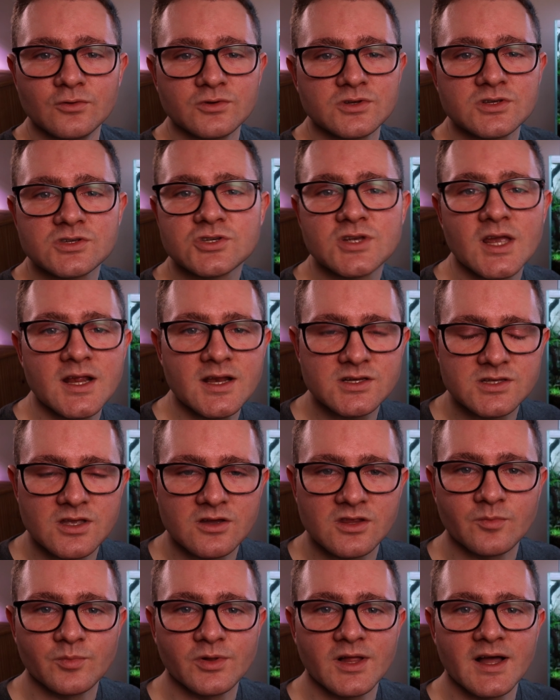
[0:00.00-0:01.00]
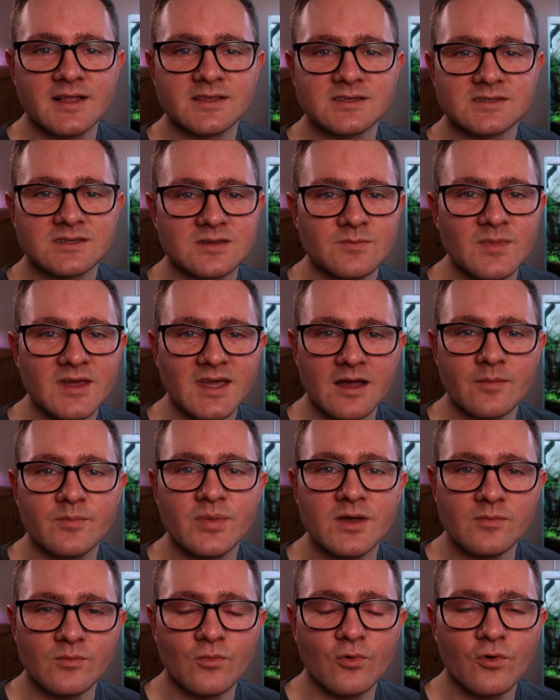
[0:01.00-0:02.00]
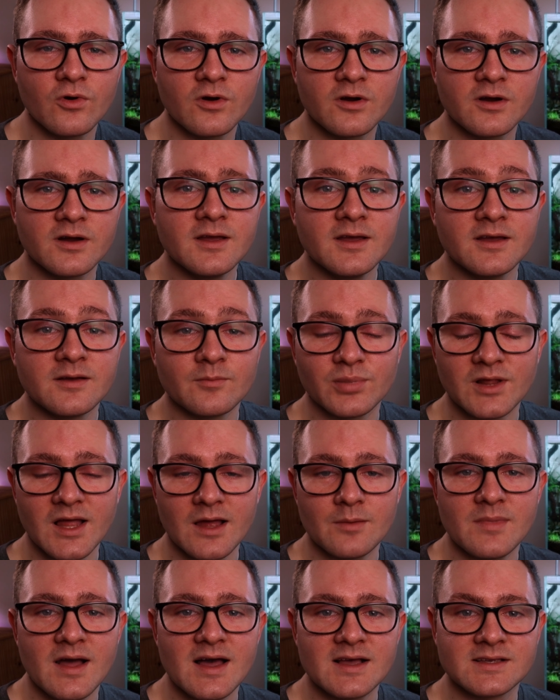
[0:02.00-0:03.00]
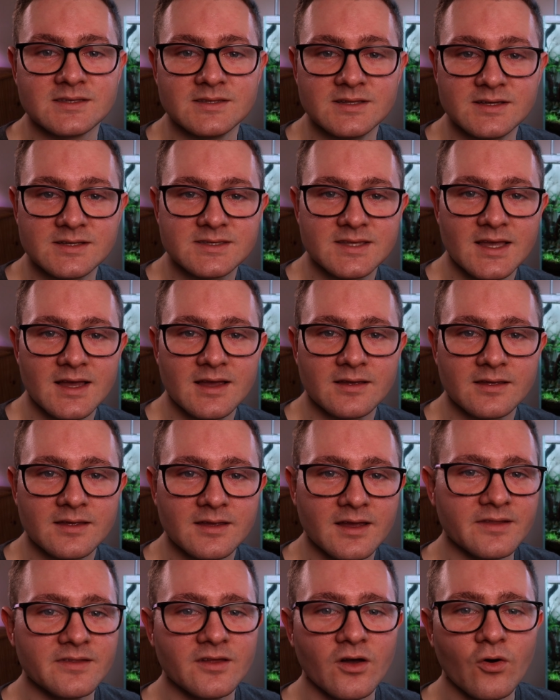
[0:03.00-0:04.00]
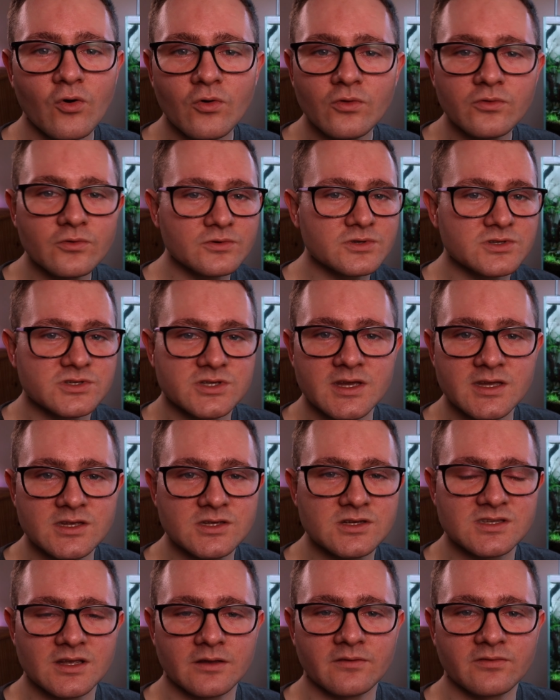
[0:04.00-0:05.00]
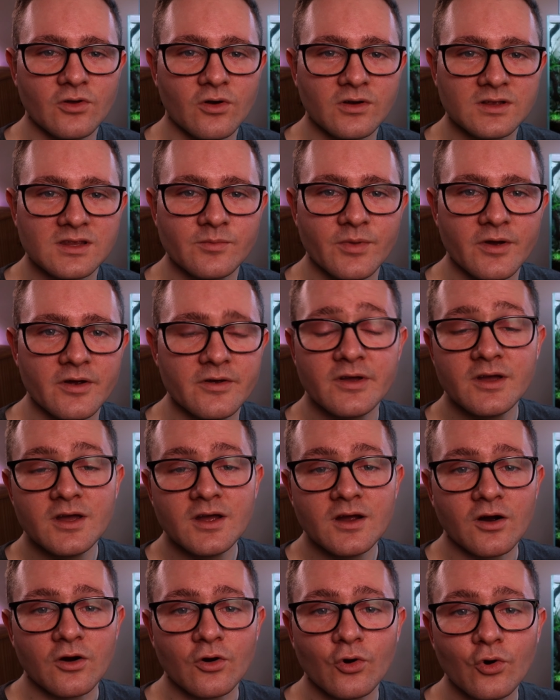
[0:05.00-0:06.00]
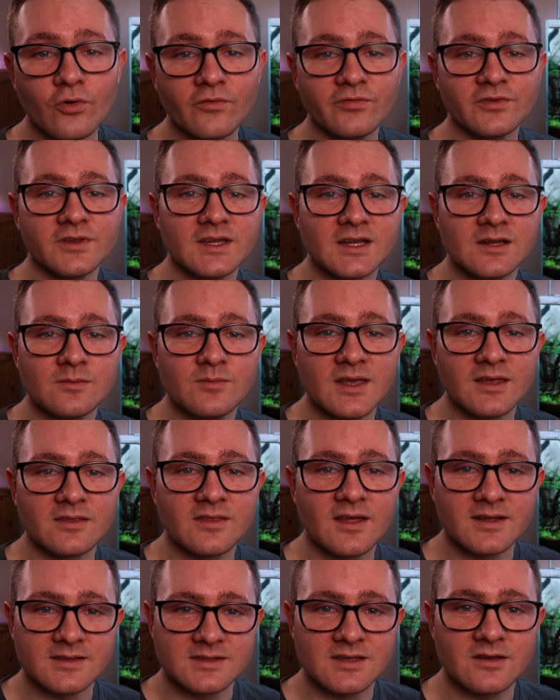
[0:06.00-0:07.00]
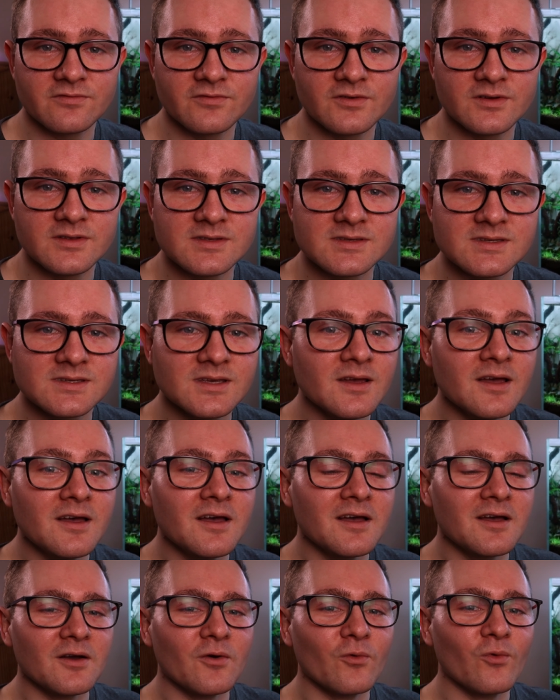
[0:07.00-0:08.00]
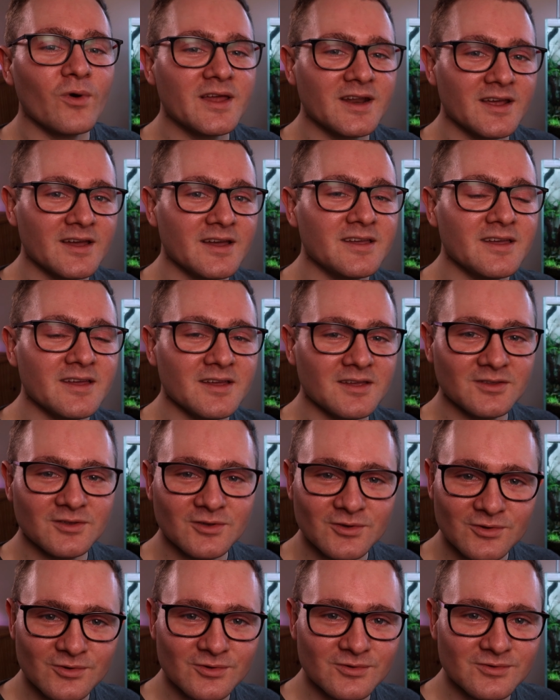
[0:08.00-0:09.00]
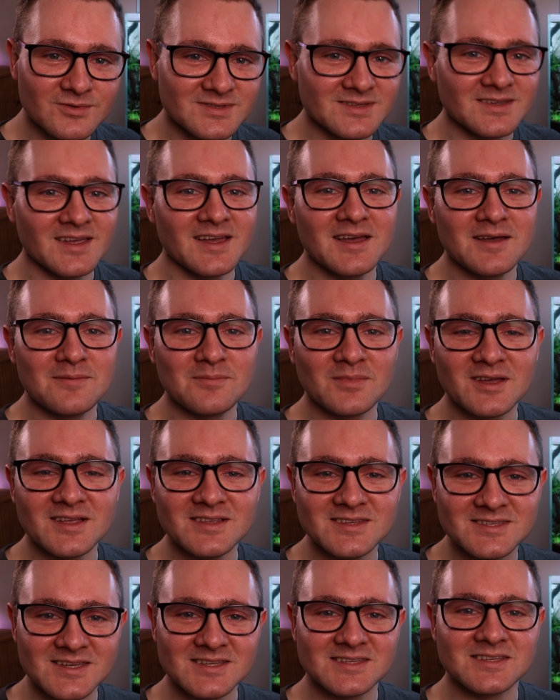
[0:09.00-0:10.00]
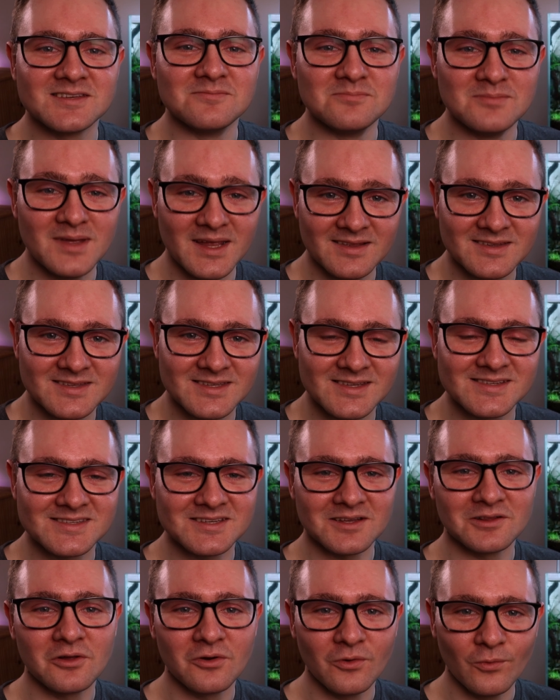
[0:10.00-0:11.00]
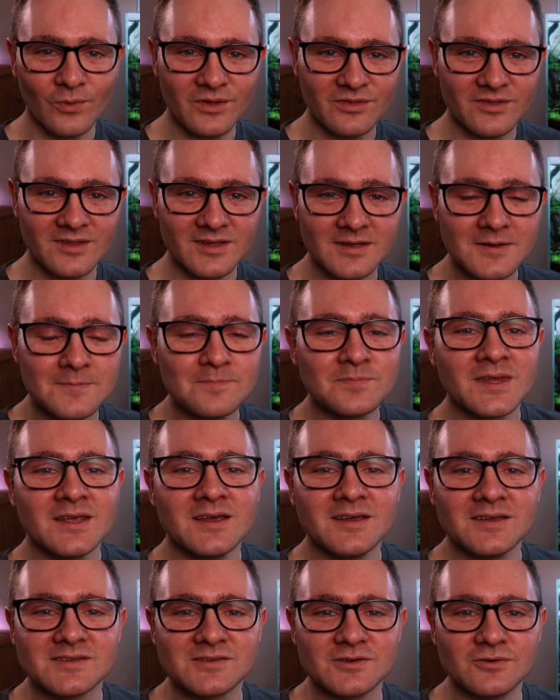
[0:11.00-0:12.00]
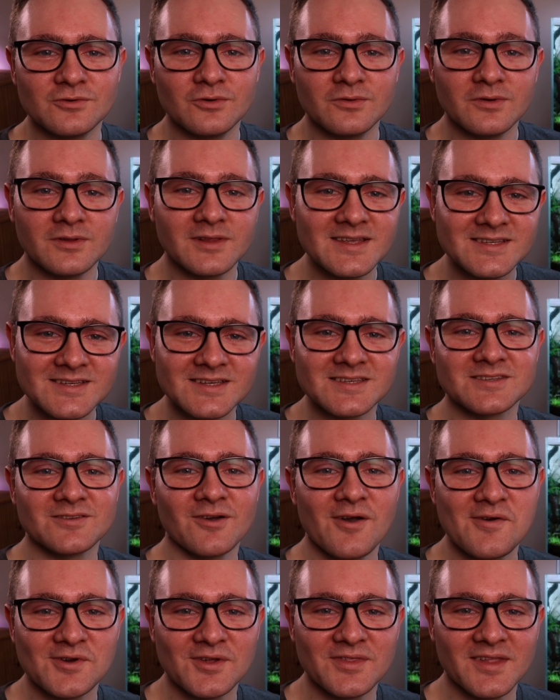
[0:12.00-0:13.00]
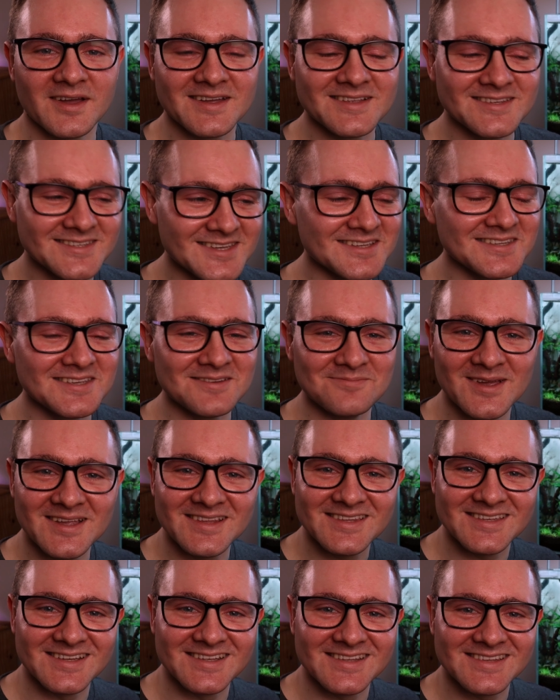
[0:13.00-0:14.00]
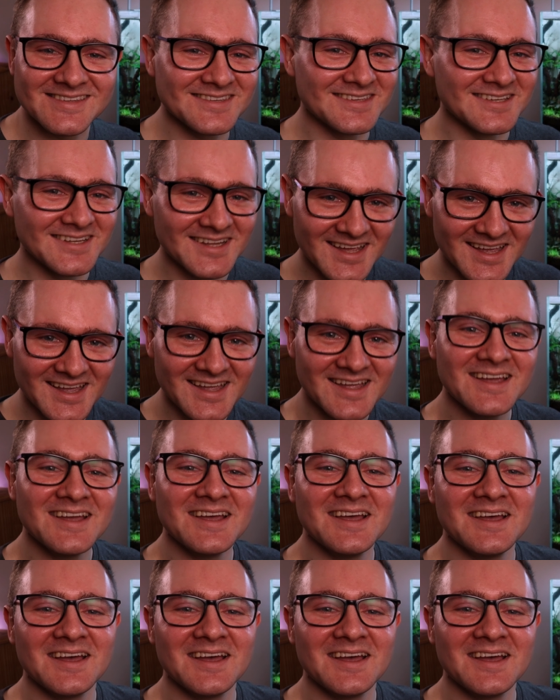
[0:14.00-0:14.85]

just changed out the plants to make it a bit more plant mass in this tank. And all those changes that I've talked about are hopefully going to make that difference when I use consistent maintenance along with it. So let's get started on that consistent maintenance today,